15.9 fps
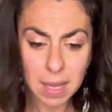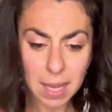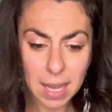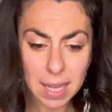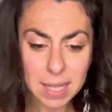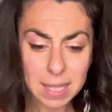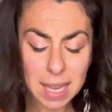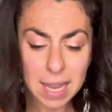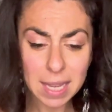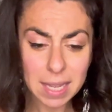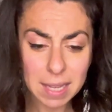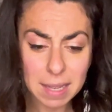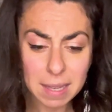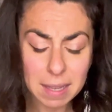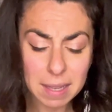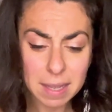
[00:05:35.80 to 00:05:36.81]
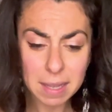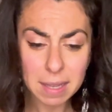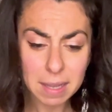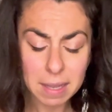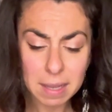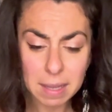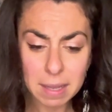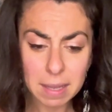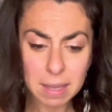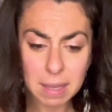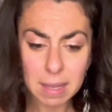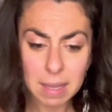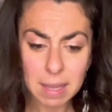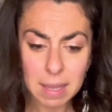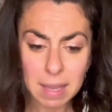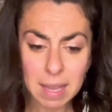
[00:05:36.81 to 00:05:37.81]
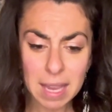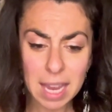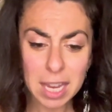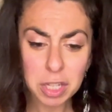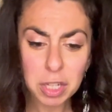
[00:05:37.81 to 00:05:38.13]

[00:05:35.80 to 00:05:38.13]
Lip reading: It's like, it